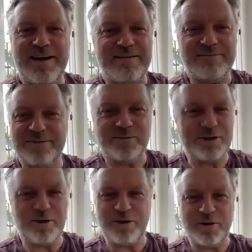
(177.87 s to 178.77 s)
We don't
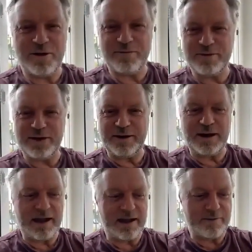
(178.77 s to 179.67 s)
know everything.
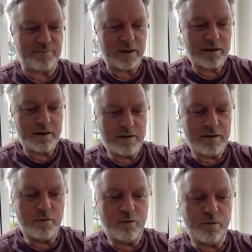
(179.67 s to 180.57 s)

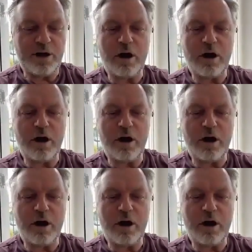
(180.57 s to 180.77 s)
We are